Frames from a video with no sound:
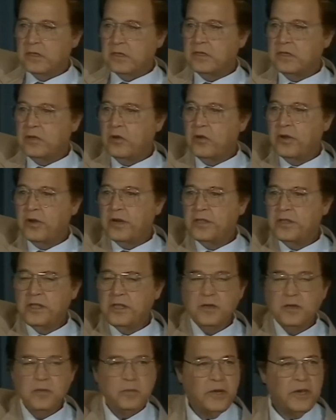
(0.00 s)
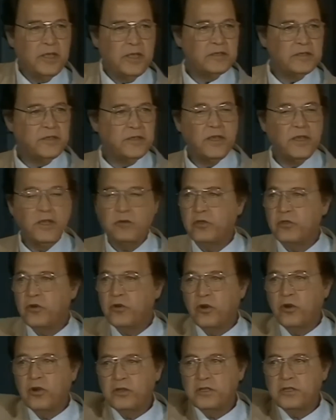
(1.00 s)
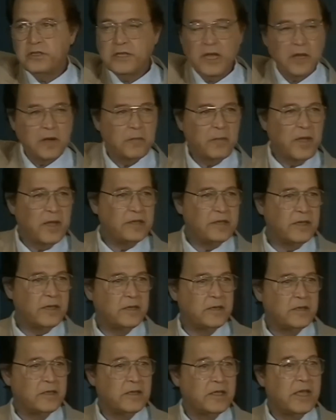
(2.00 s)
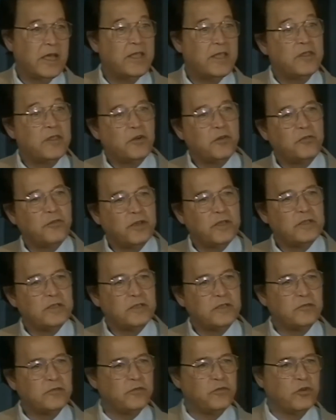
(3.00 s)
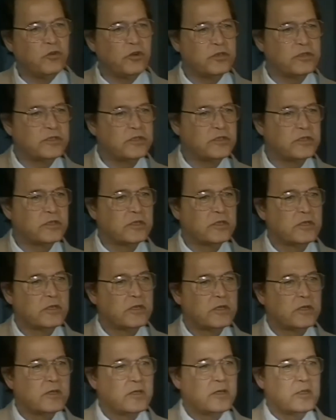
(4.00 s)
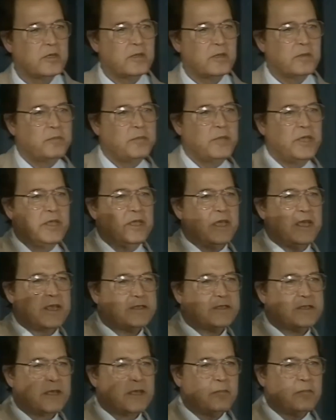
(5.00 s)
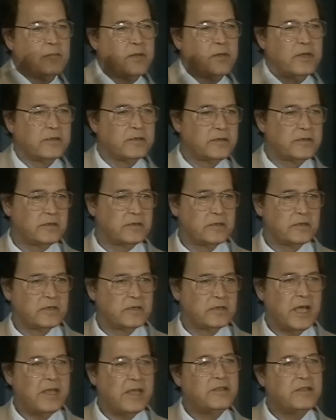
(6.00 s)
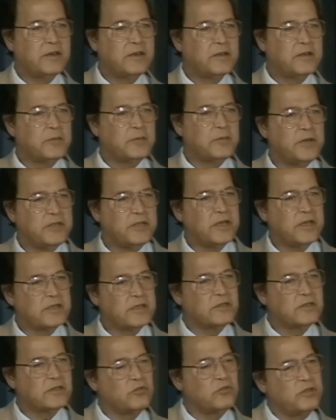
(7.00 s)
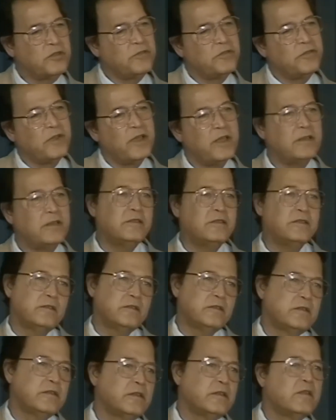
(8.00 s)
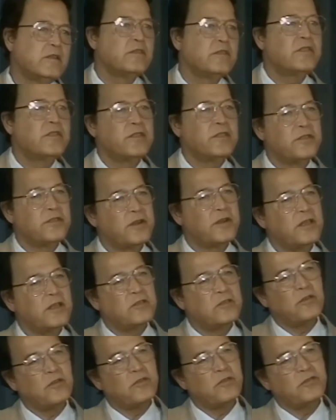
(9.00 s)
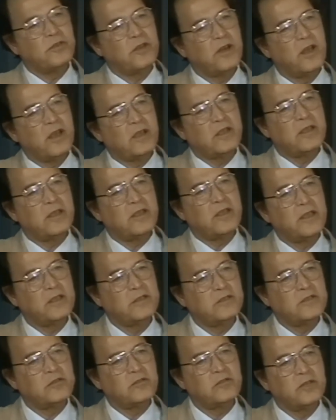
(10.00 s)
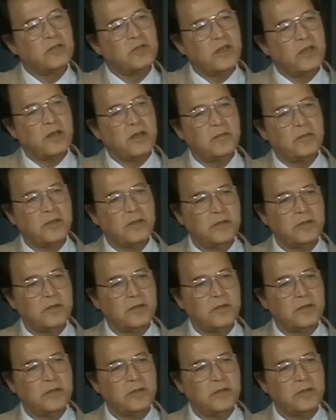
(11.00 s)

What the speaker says: already in place there with all this armada and the offensive force being assembled under the pretext to defend the threat of Iraq against Saudi Arabia.